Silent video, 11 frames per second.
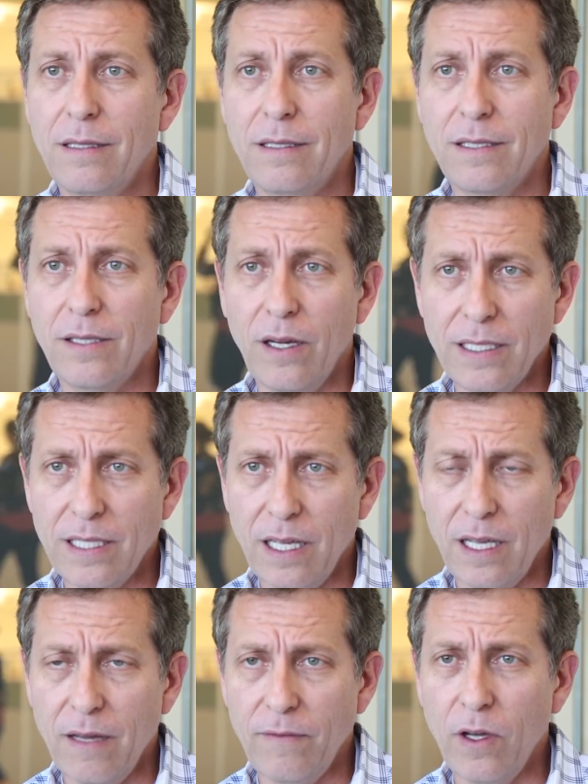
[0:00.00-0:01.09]
The studies they
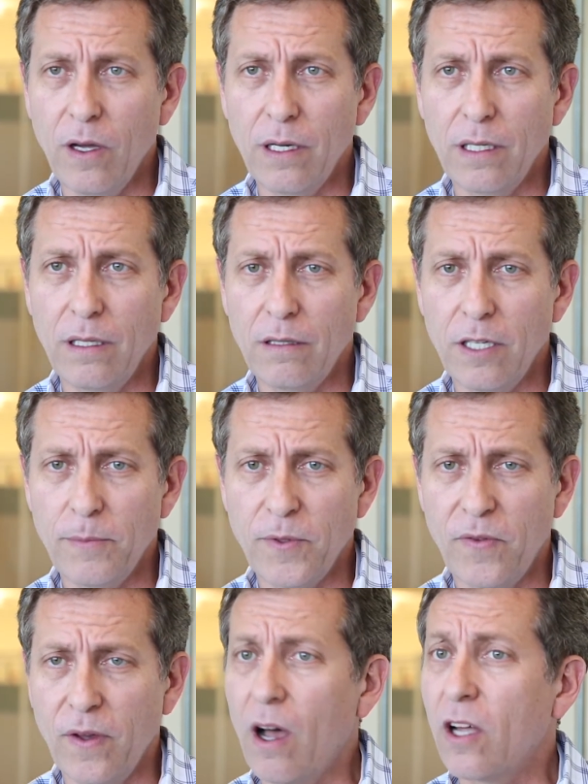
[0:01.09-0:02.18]
have done in terms
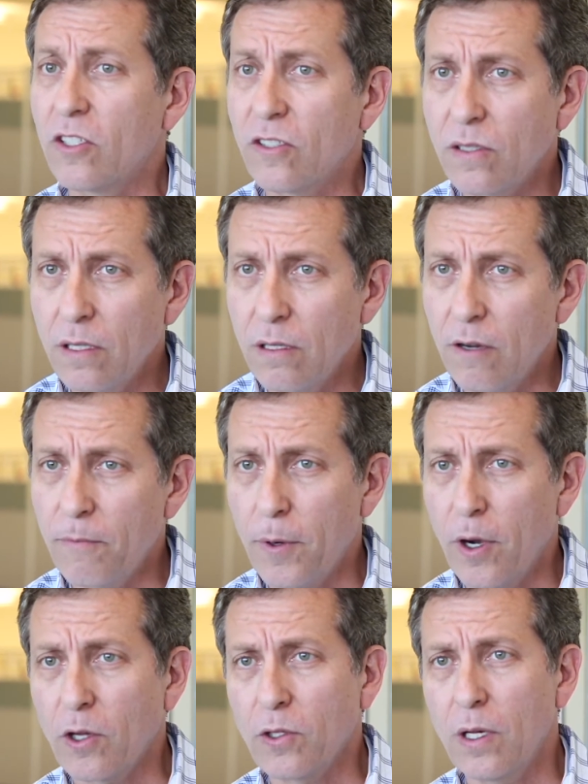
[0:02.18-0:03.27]
of the costs of
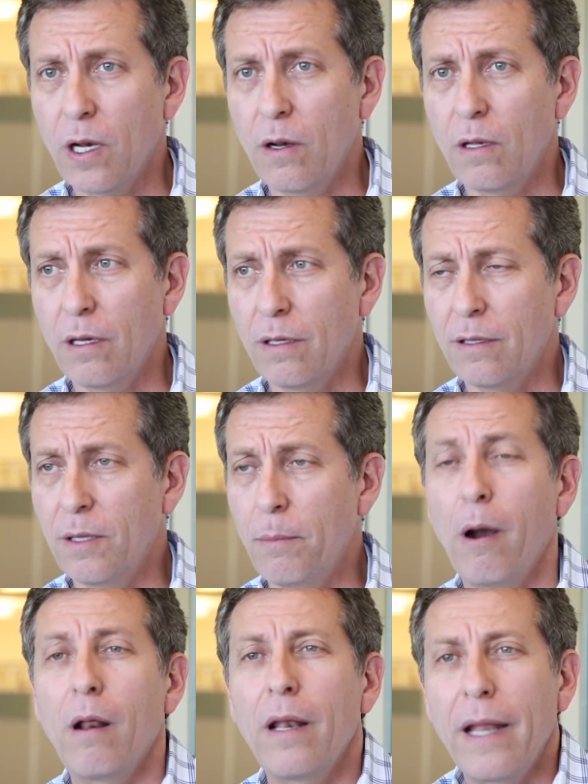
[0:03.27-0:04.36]
production and the
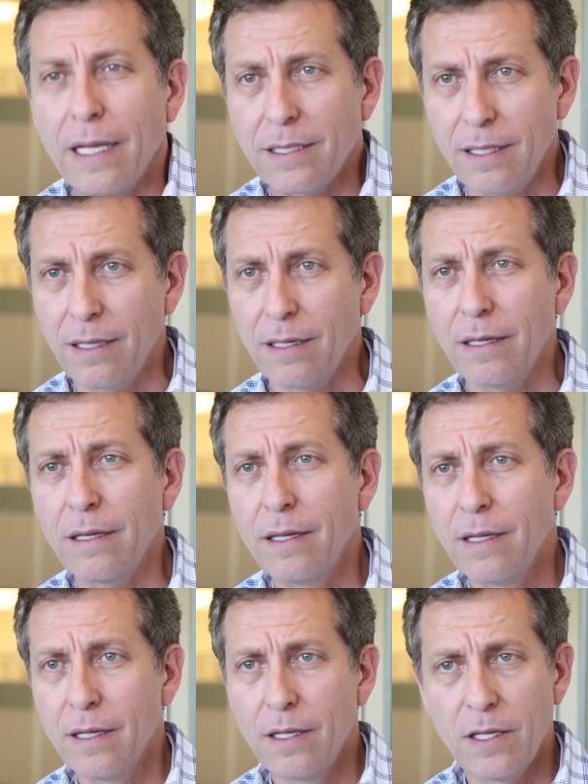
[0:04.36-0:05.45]
bottlenecks that the
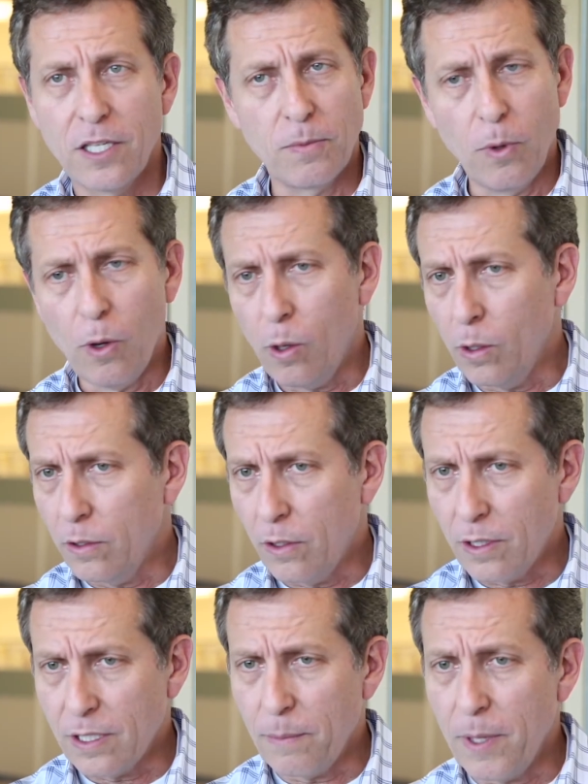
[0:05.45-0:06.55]

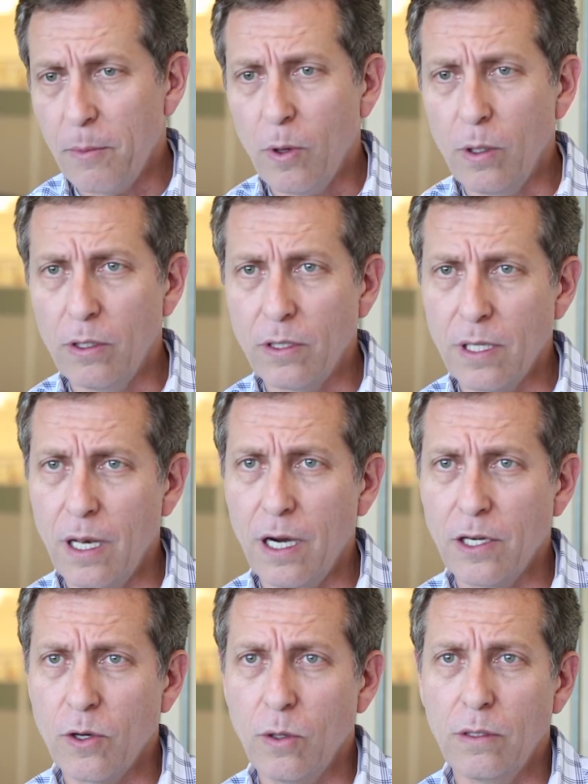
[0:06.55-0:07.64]
smallholders and medium holders and
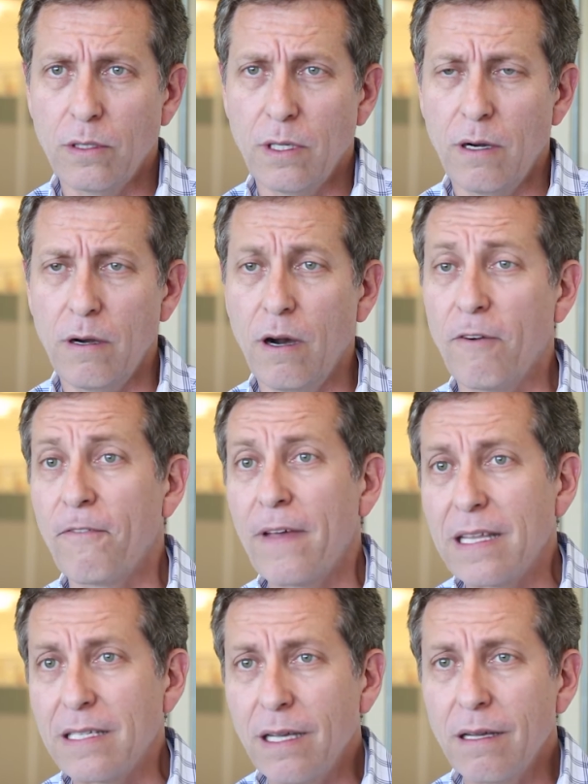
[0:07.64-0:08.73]
large holders are
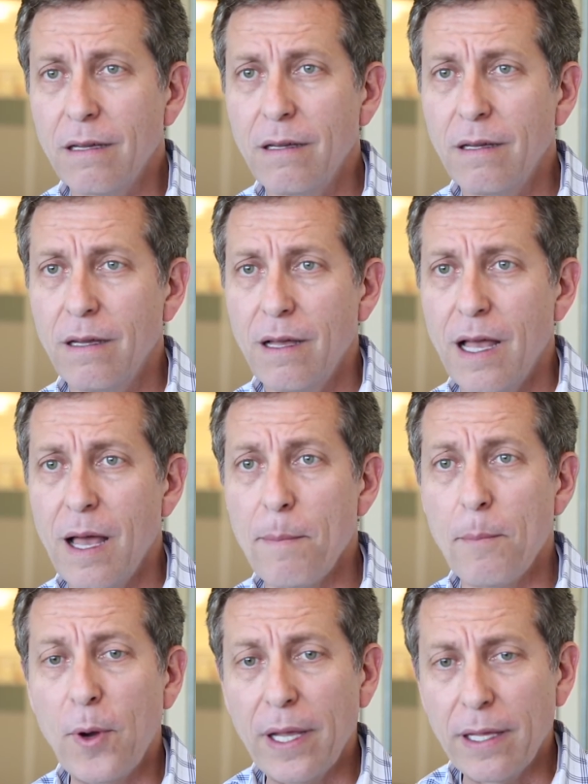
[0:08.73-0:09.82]
facing,
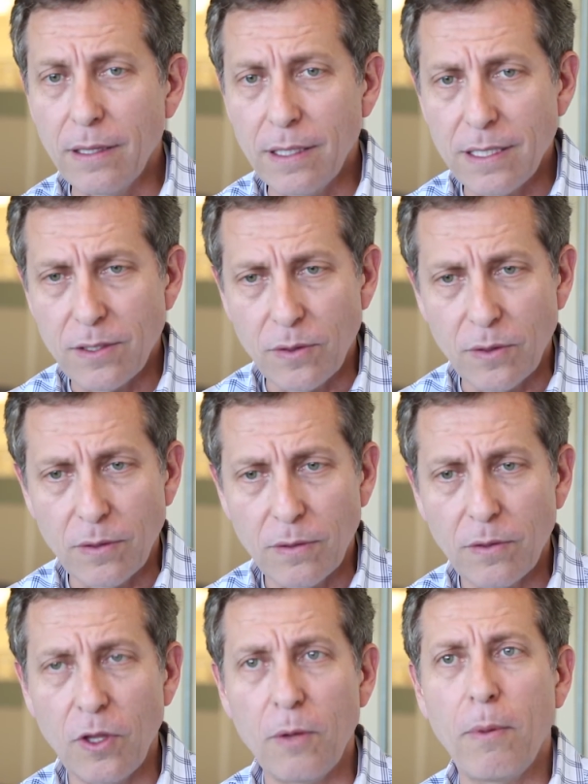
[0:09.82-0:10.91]
and bringing this to
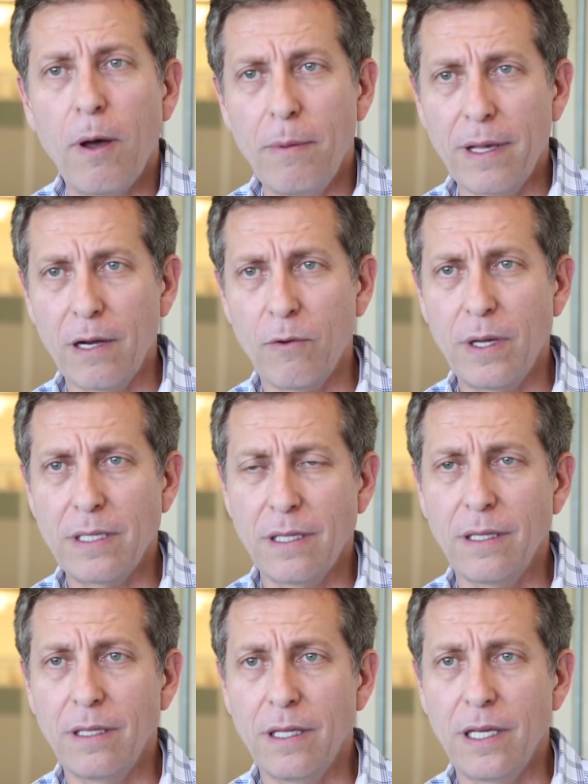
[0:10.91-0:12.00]
the public and raising
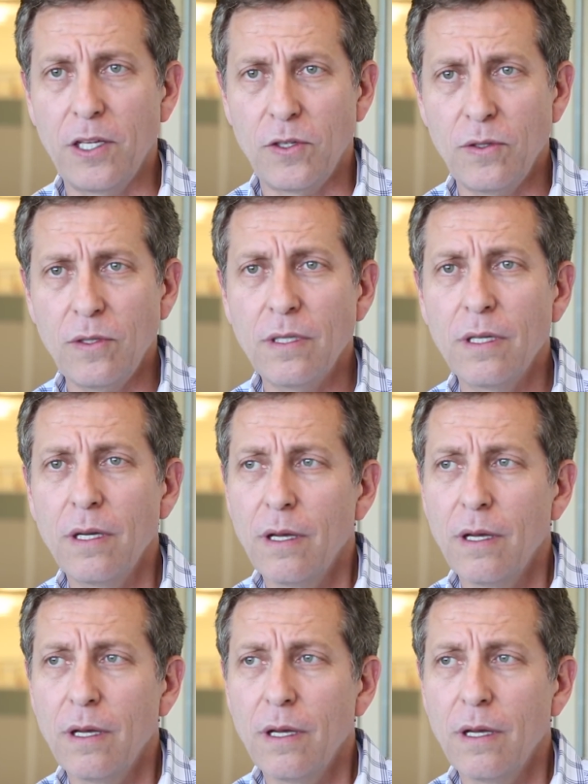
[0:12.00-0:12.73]
the issues,